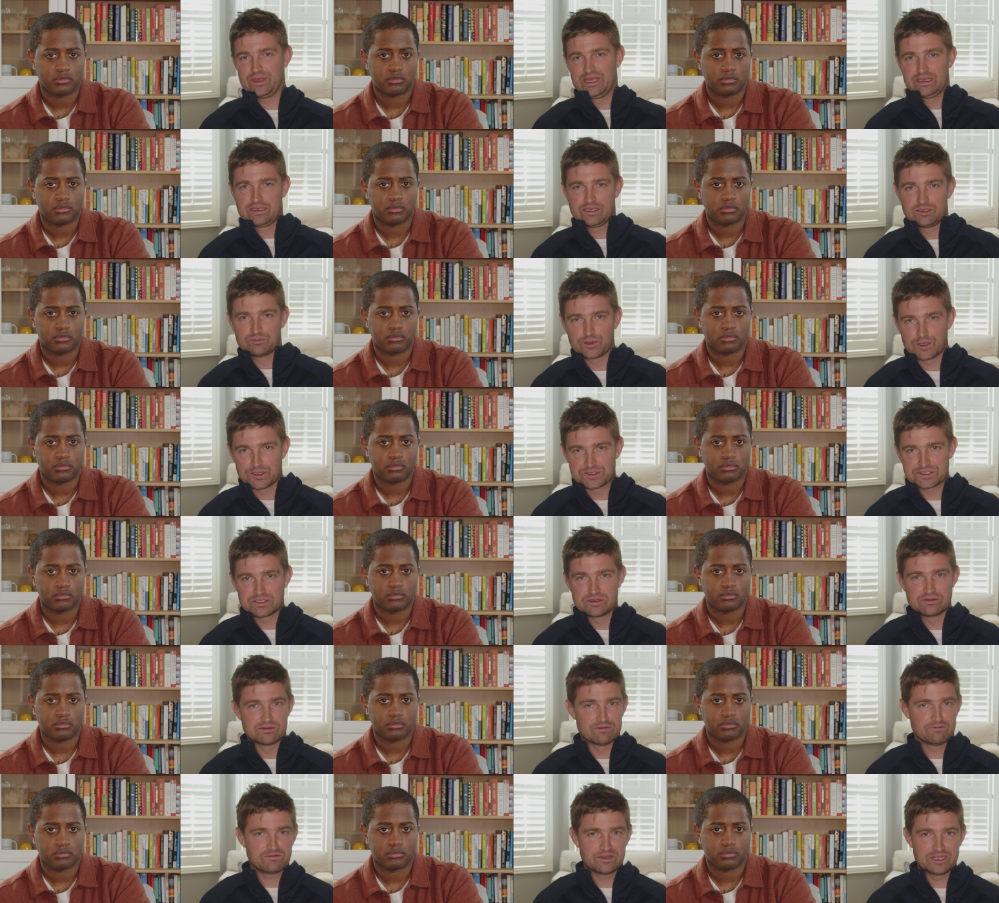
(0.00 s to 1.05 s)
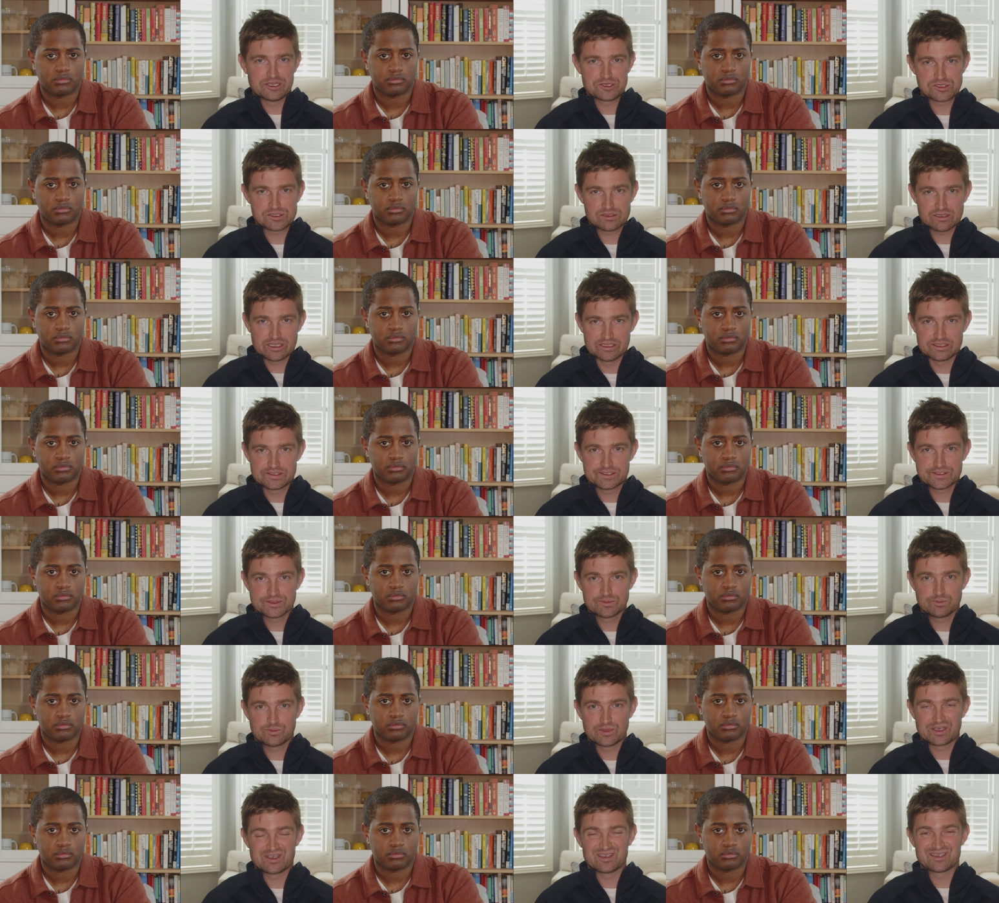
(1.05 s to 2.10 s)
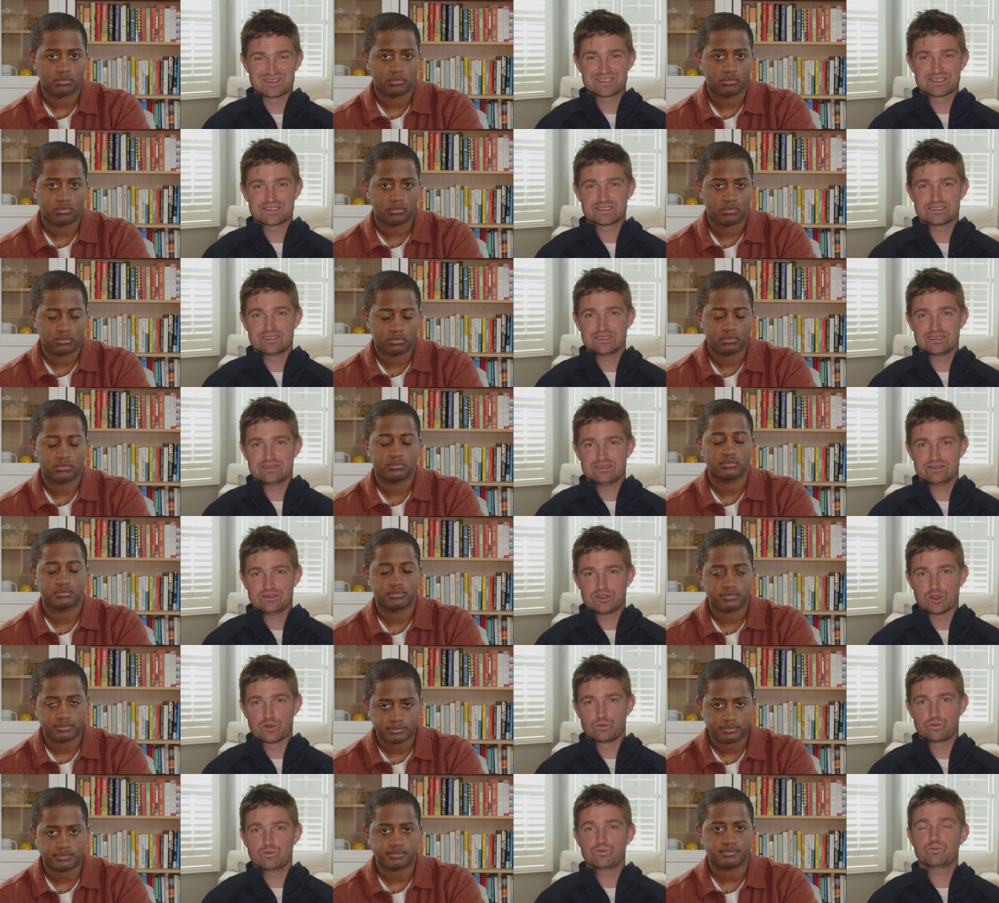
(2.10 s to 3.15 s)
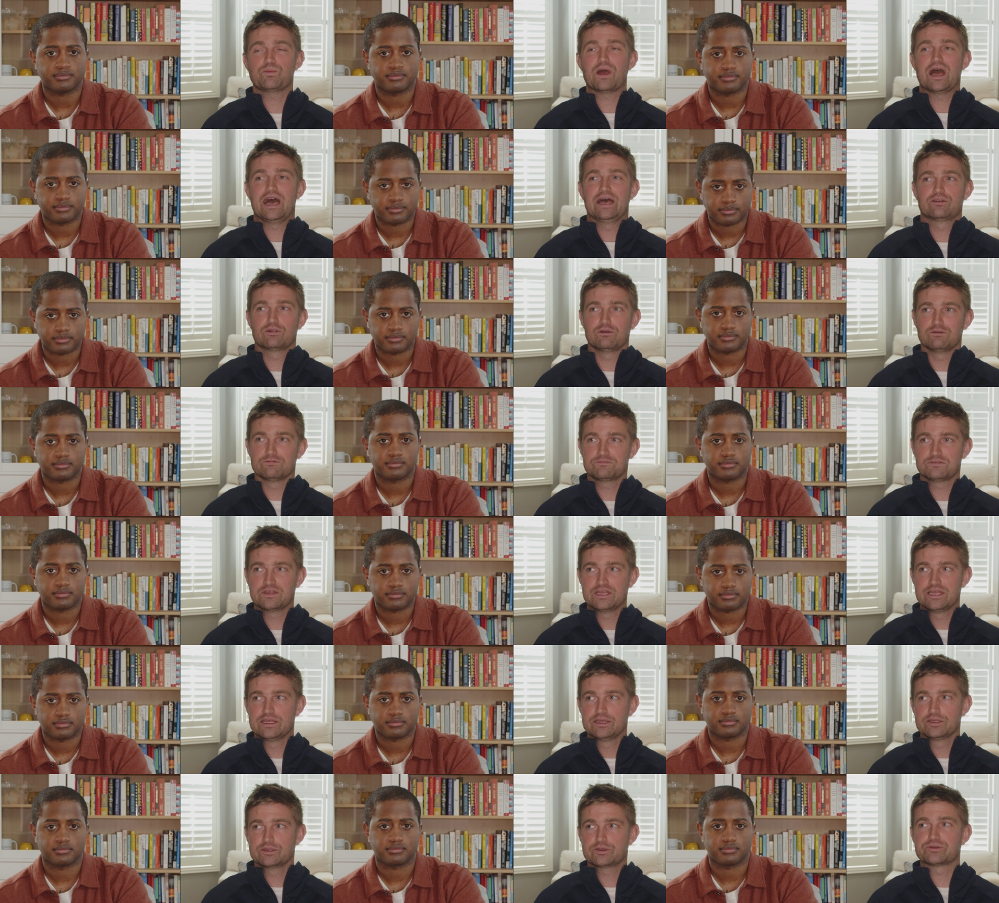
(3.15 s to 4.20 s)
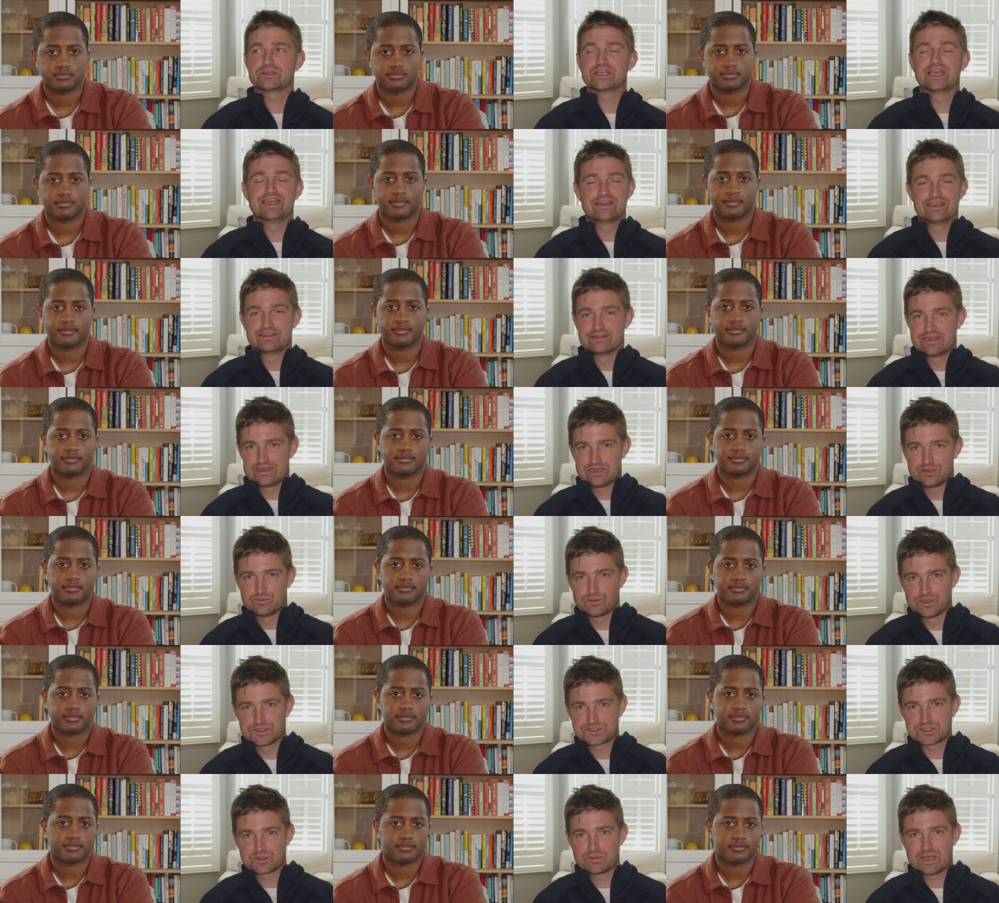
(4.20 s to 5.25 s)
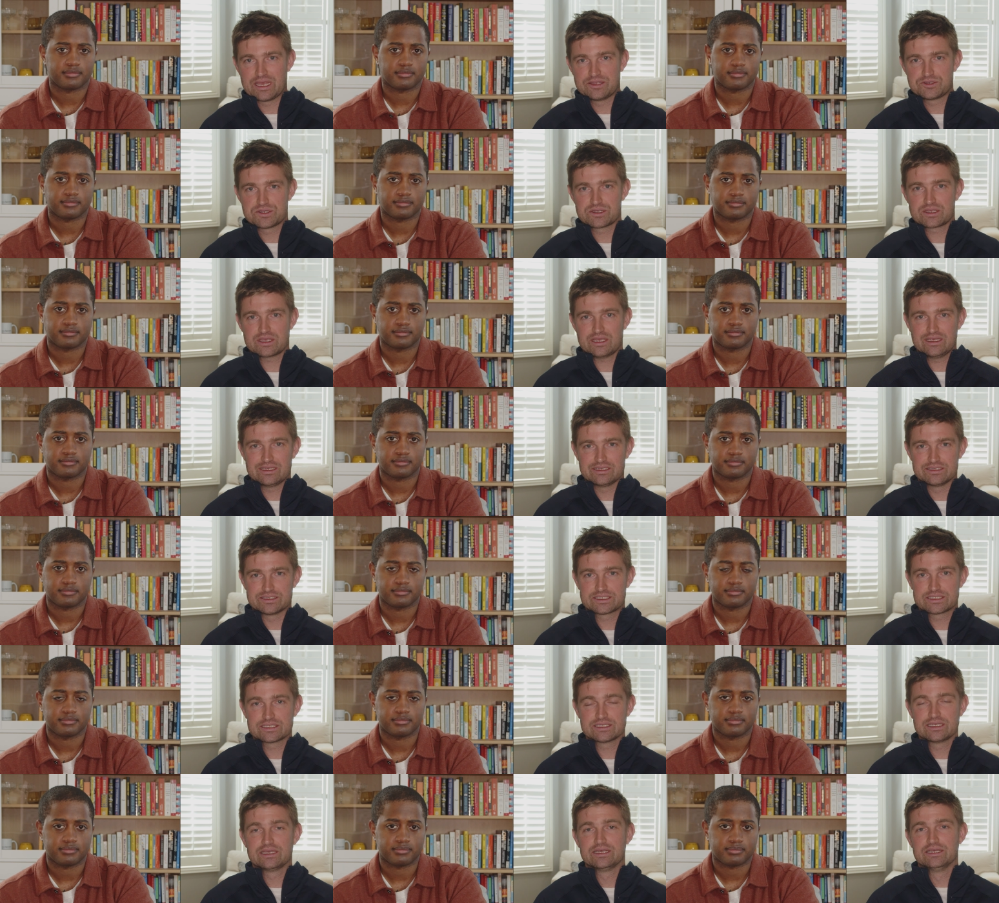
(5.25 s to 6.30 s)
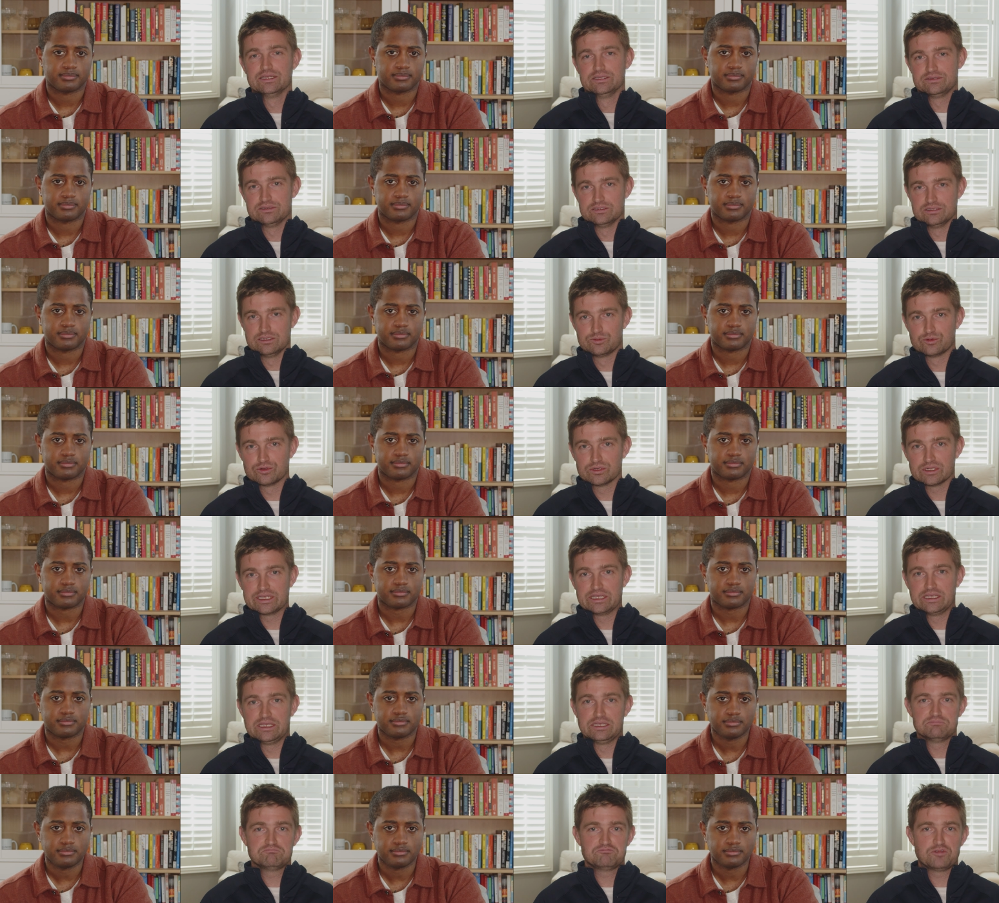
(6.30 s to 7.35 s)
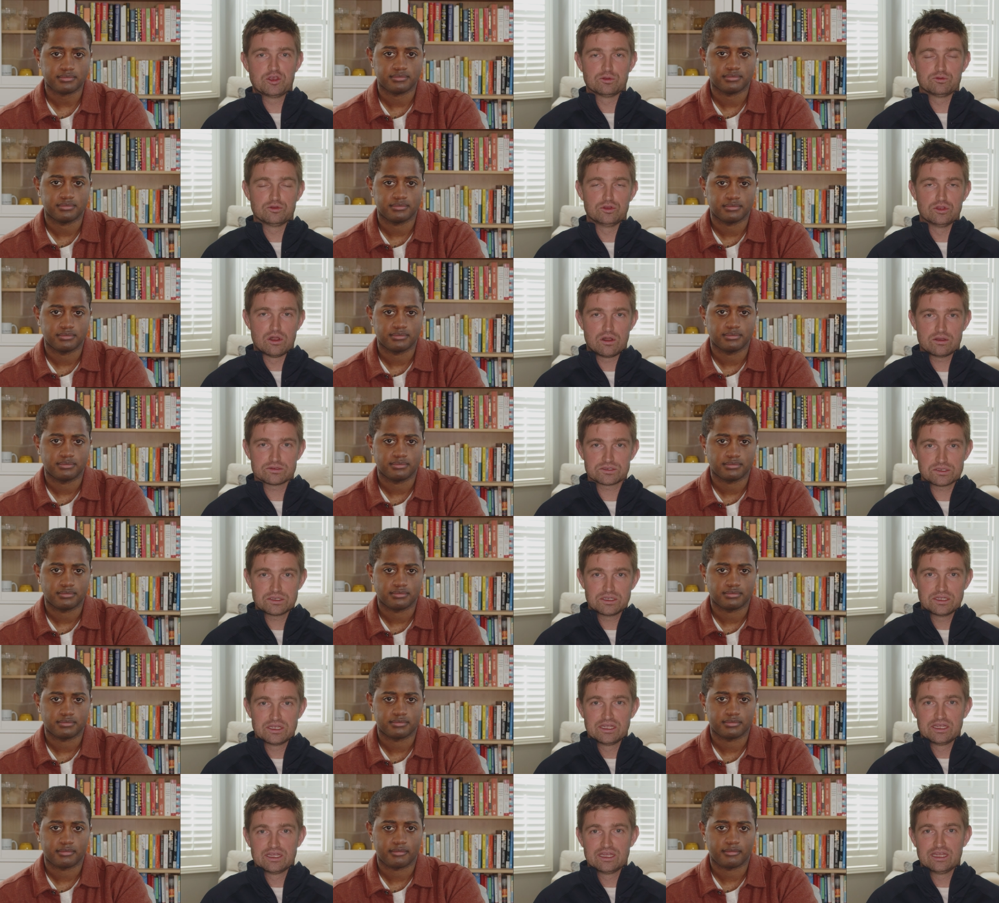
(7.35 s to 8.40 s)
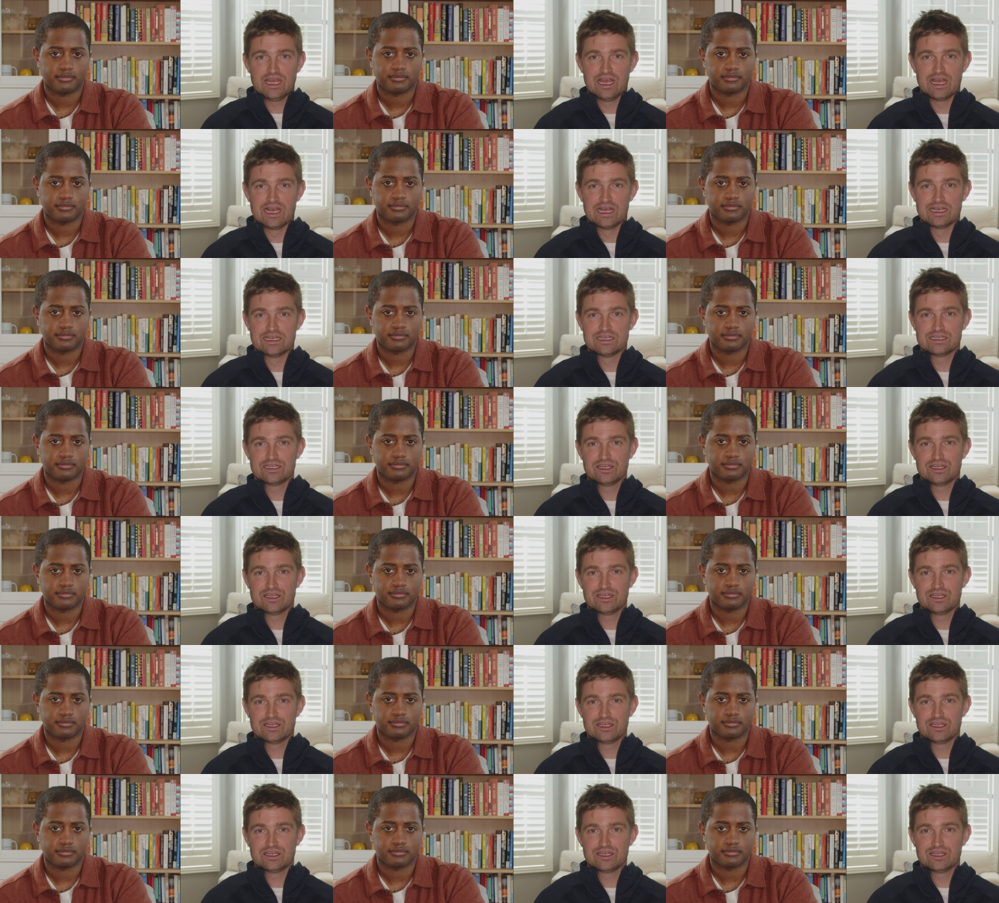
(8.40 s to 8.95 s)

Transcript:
Speaker 1: being in person in the flesh is, because, you know, part of creating that in person magic is deliberately, you know, not uh,